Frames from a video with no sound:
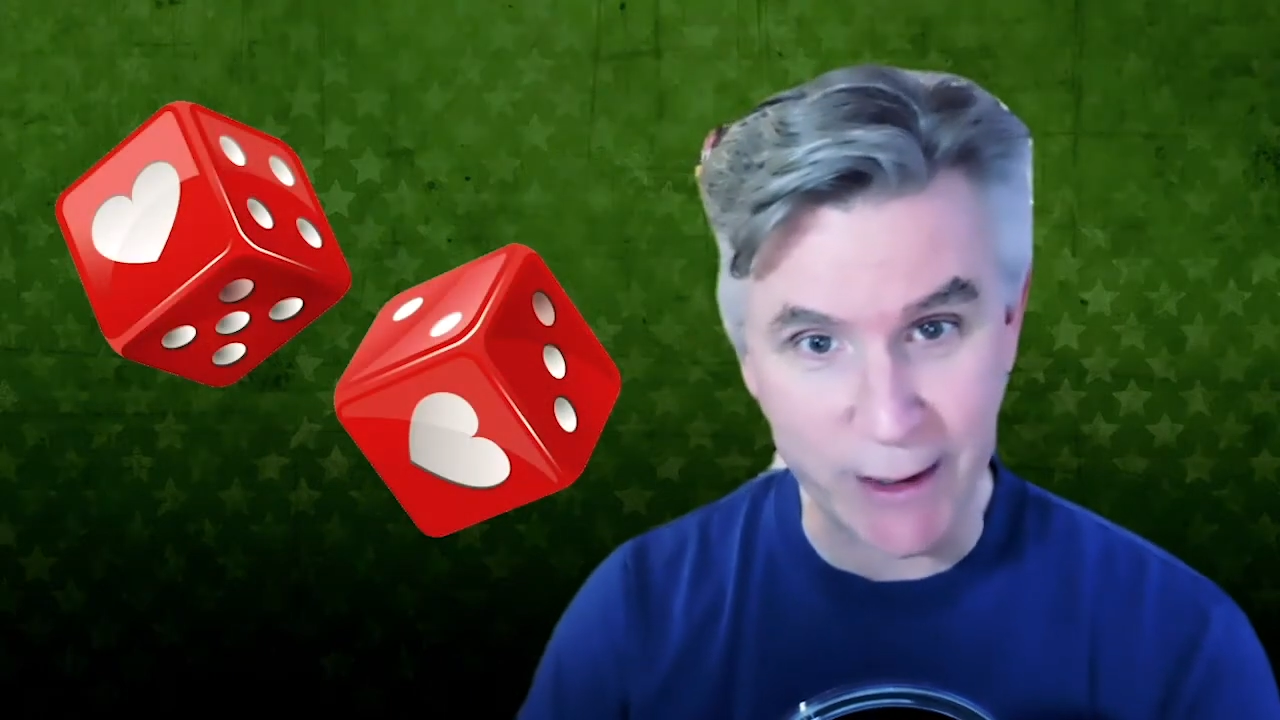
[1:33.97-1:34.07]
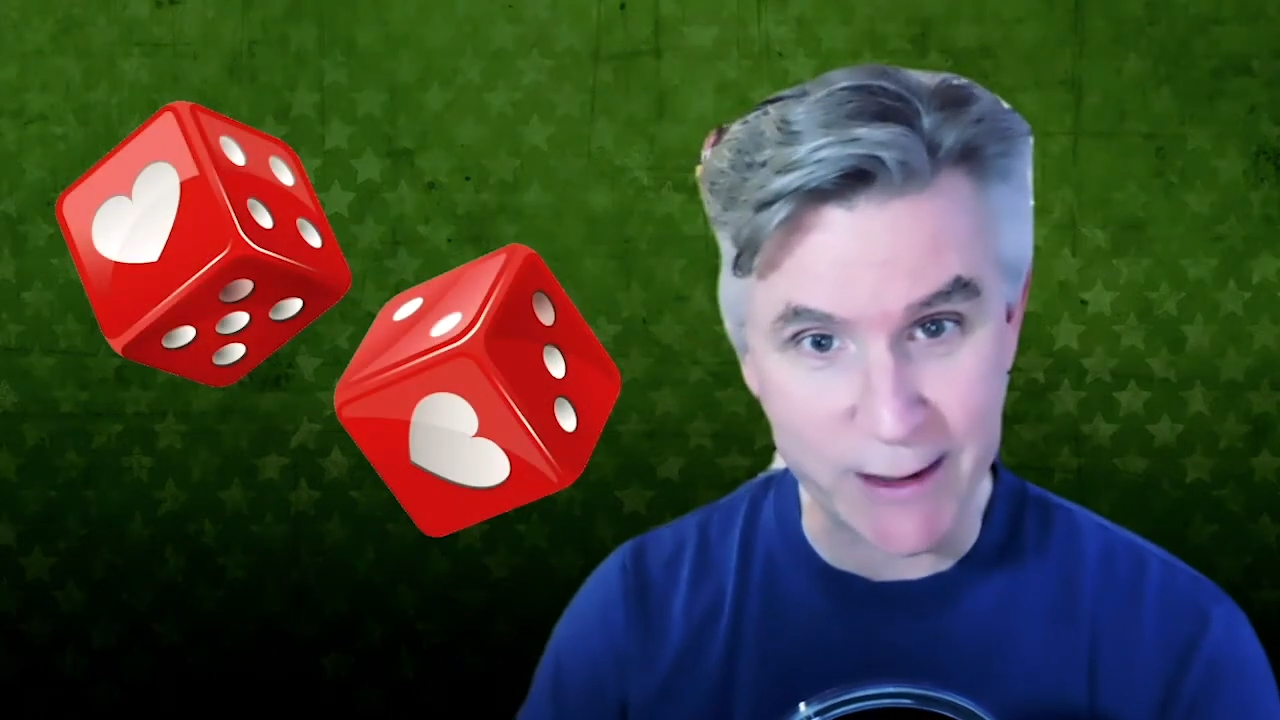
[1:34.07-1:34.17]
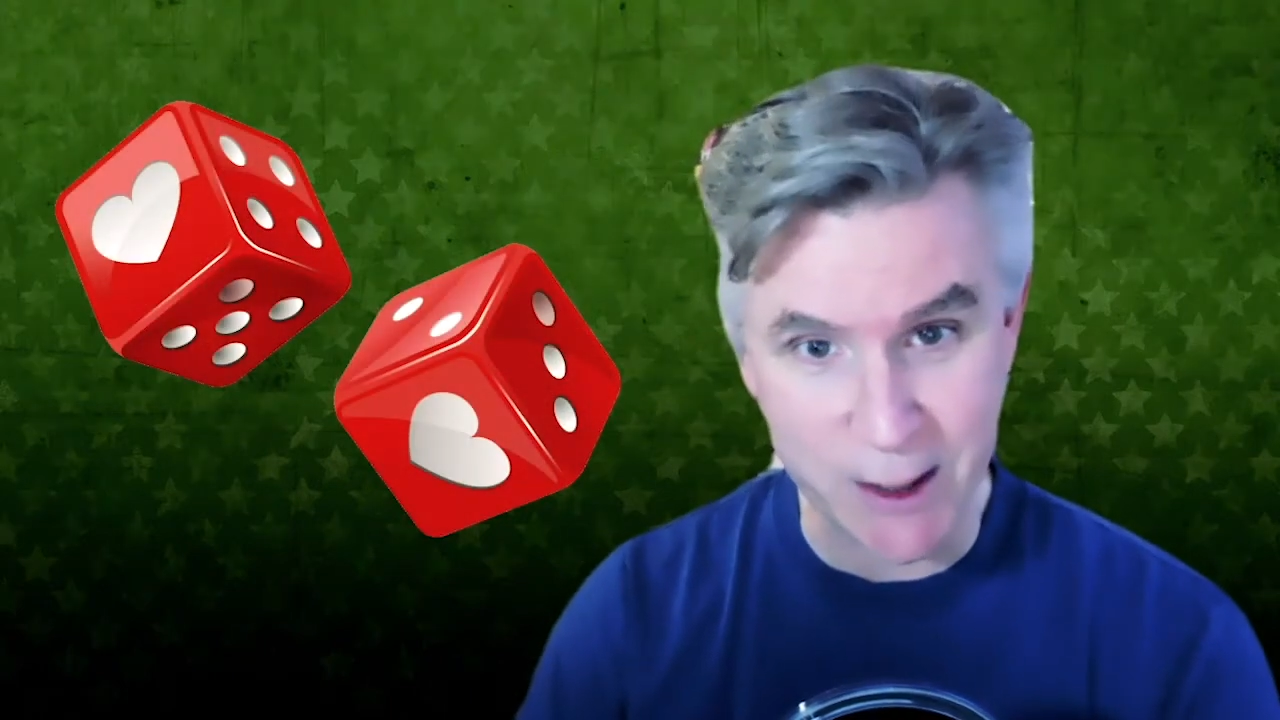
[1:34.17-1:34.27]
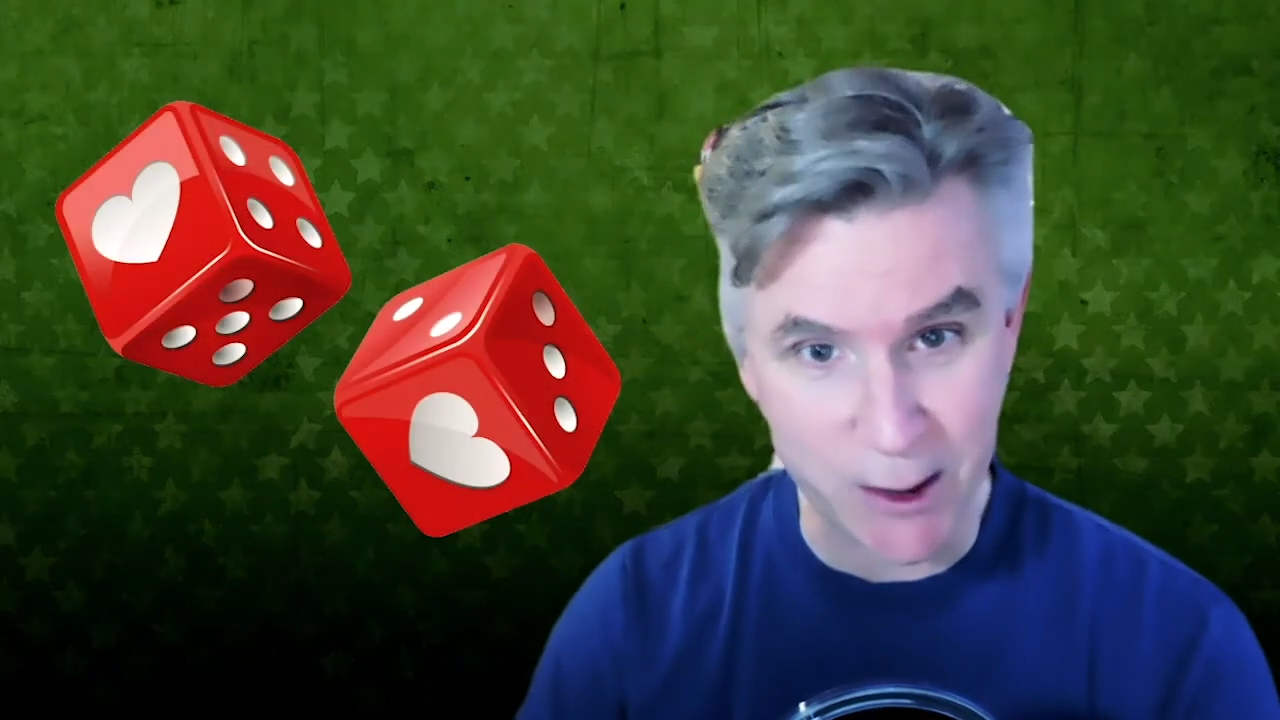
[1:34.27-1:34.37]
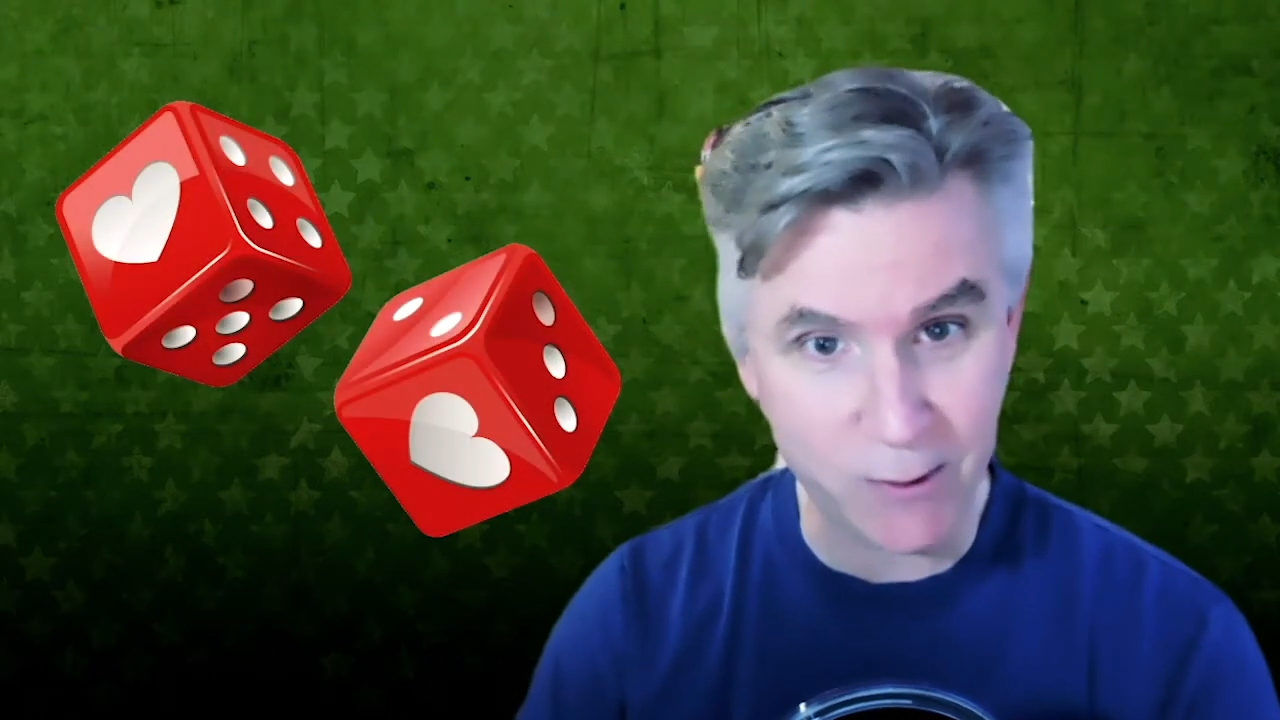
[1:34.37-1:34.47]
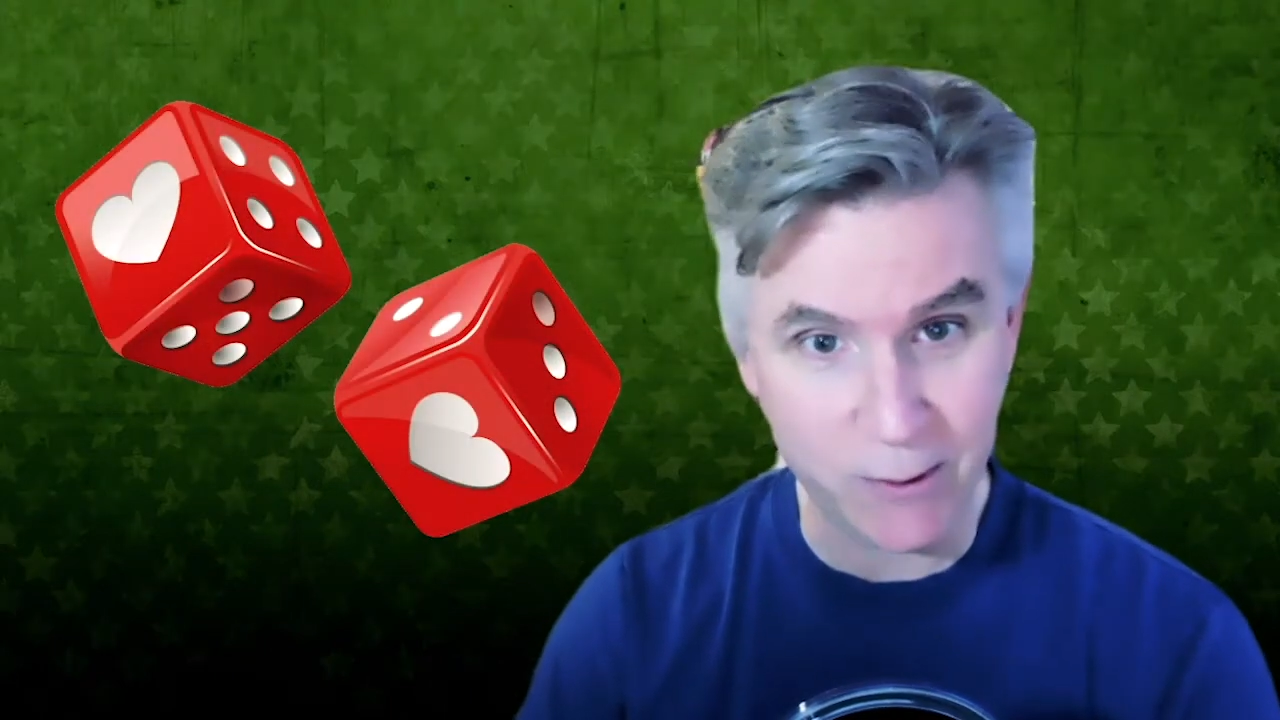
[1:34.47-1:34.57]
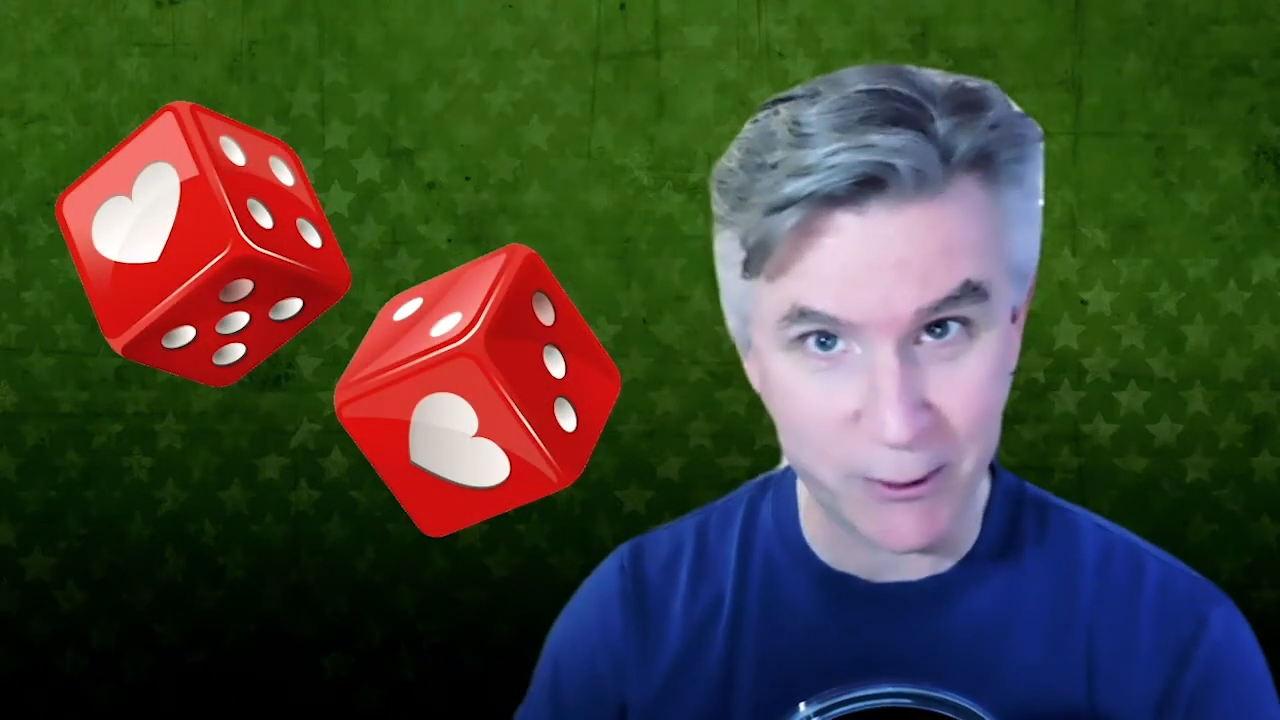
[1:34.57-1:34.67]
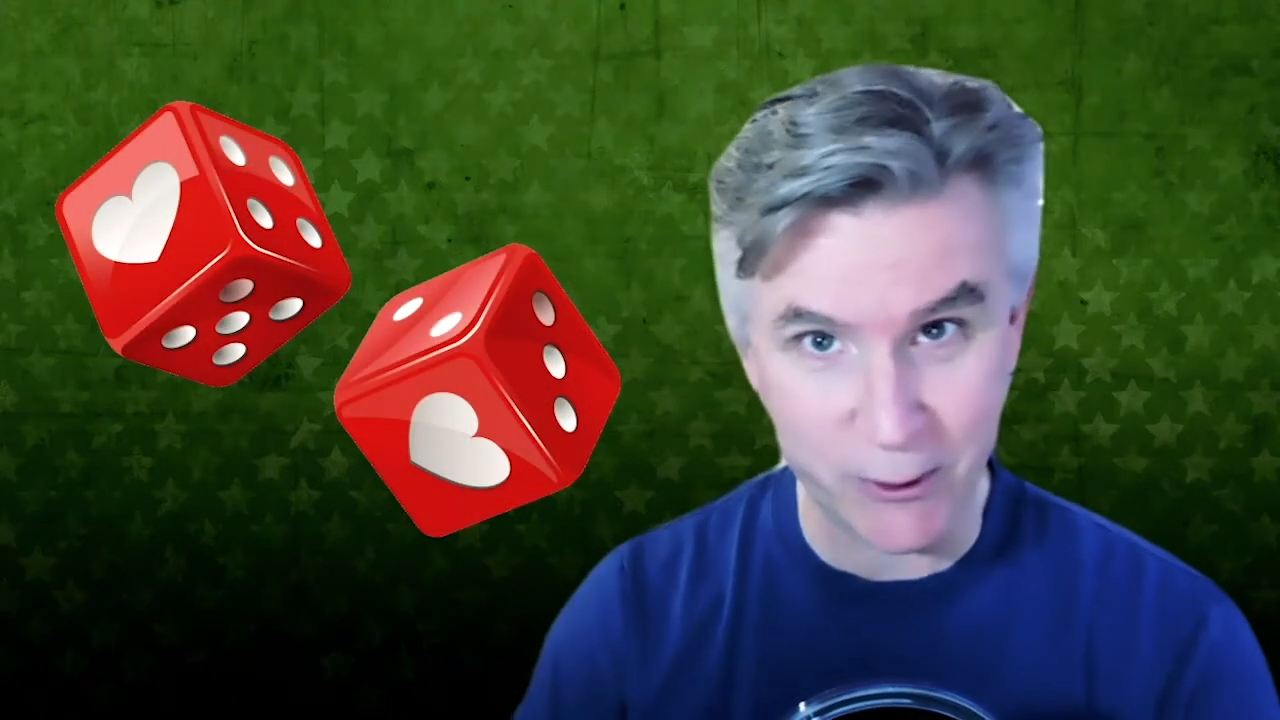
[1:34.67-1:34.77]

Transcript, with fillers: is all